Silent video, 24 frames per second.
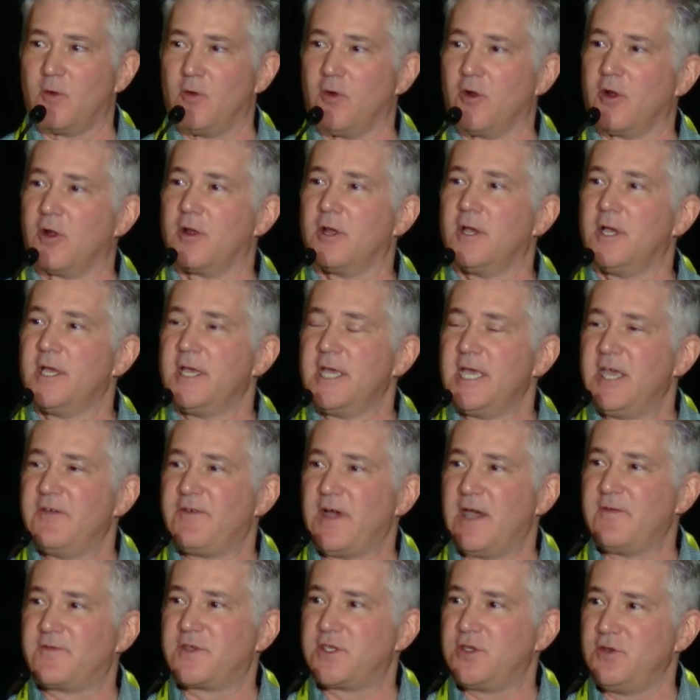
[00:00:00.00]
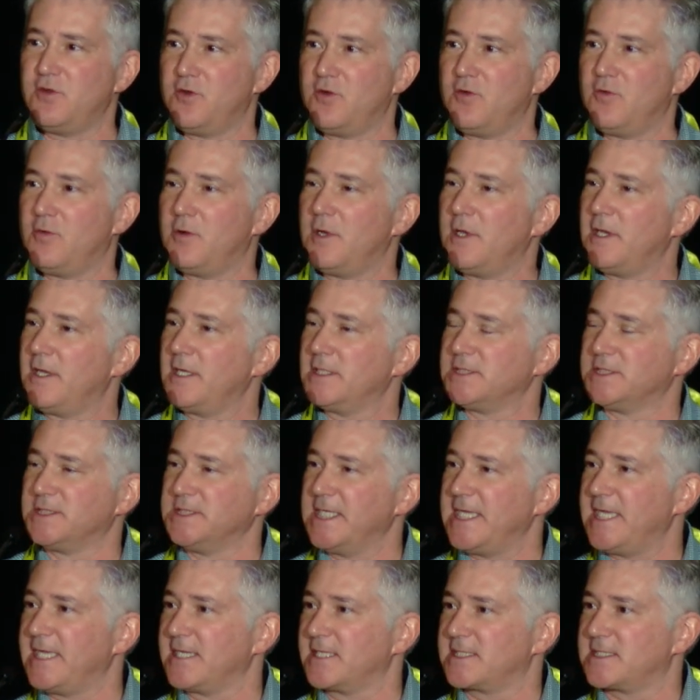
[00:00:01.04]
Or if I have 2
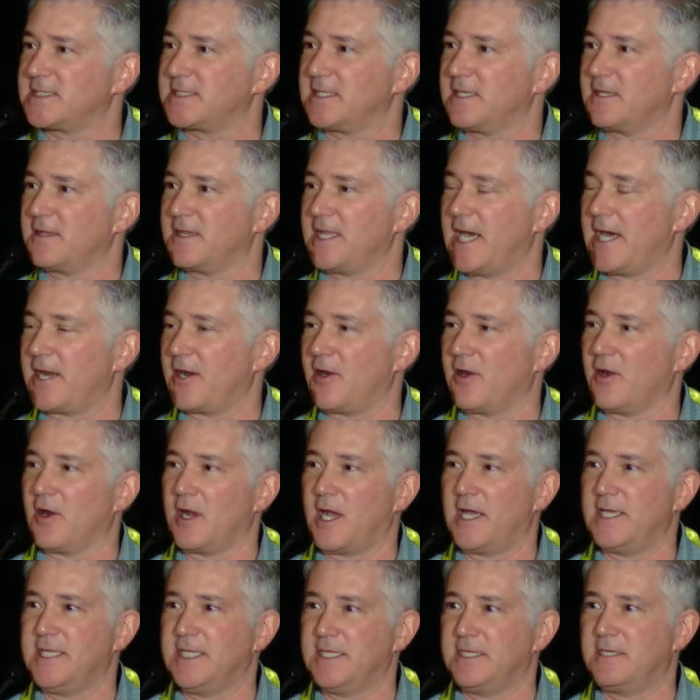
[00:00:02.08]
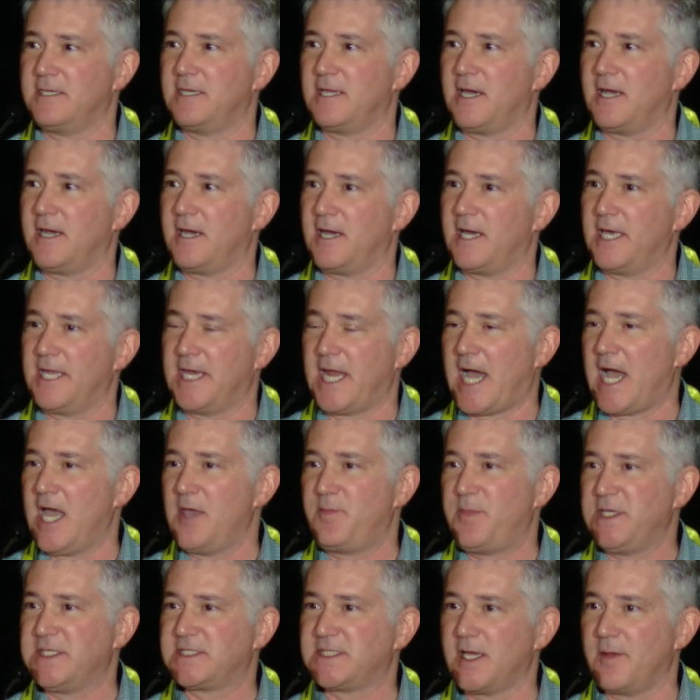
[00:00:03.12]
links that are in an
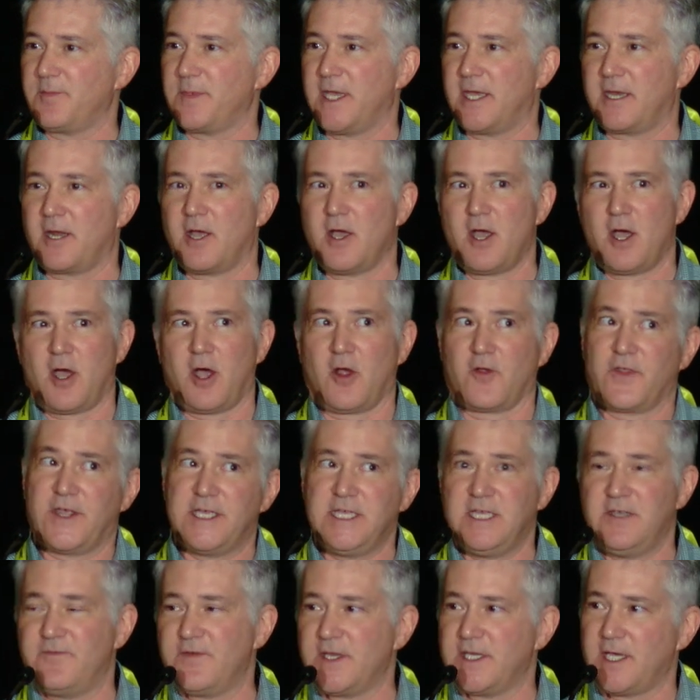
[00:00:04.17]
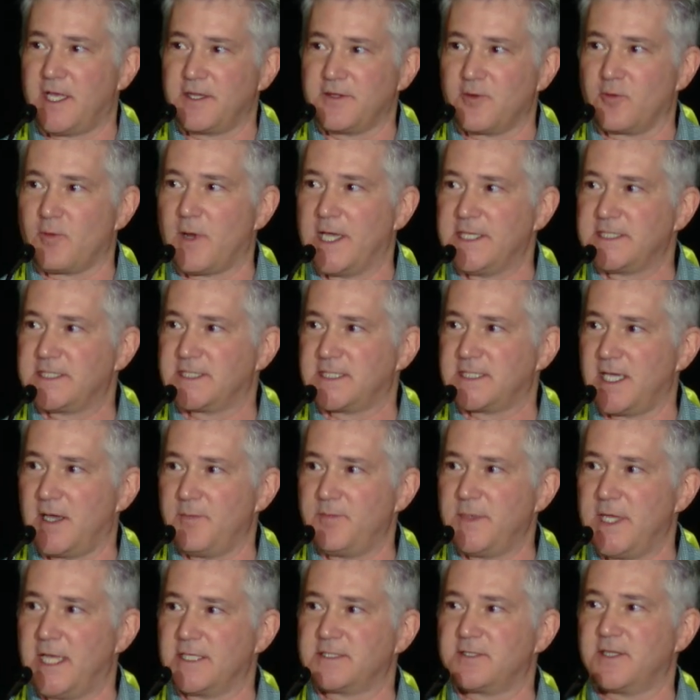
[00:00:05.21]
IP subnet, are they even on the right
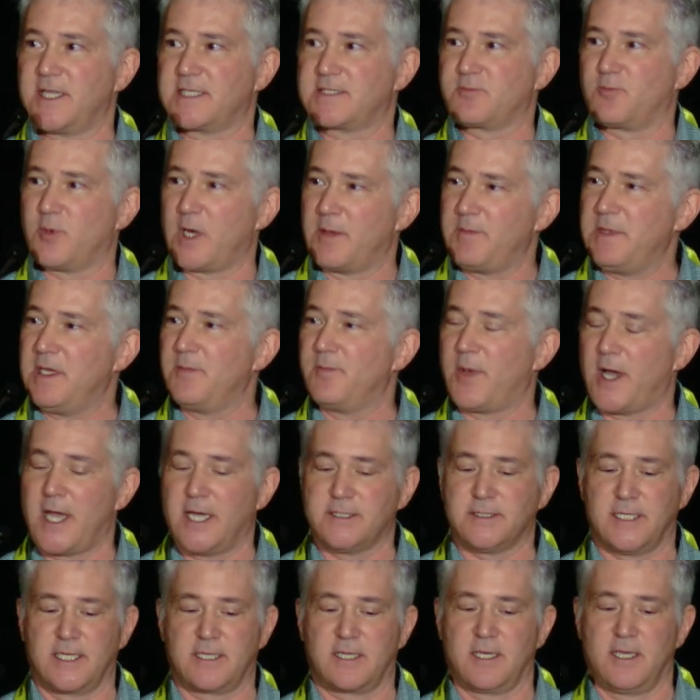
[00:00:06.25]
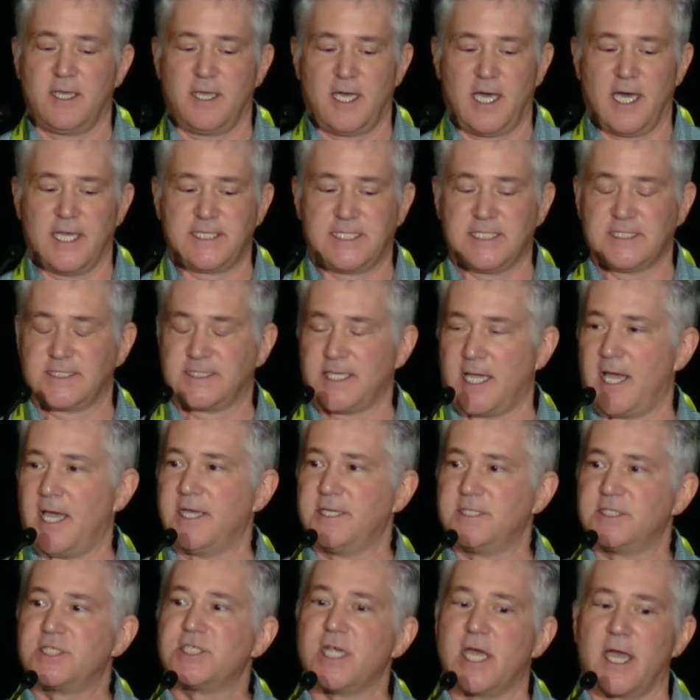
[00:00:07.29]
subnet? So that's what I mean by like a
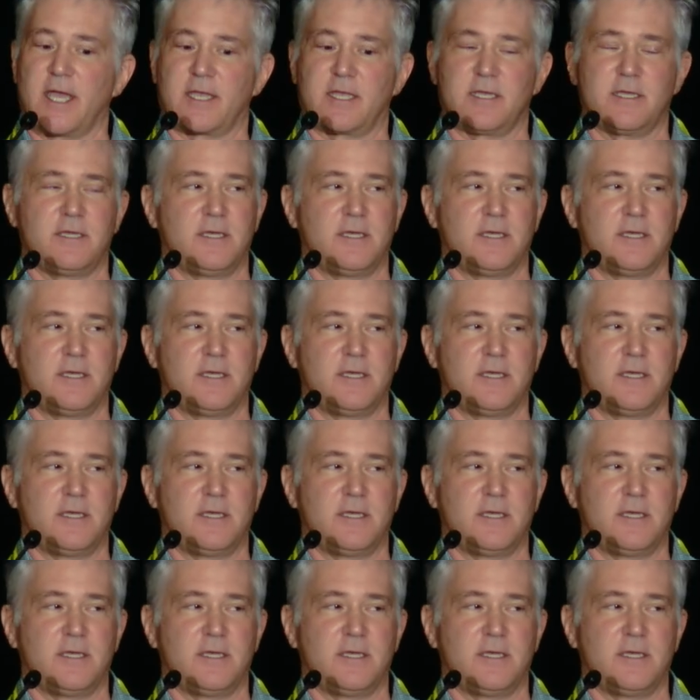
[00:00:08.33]
design check.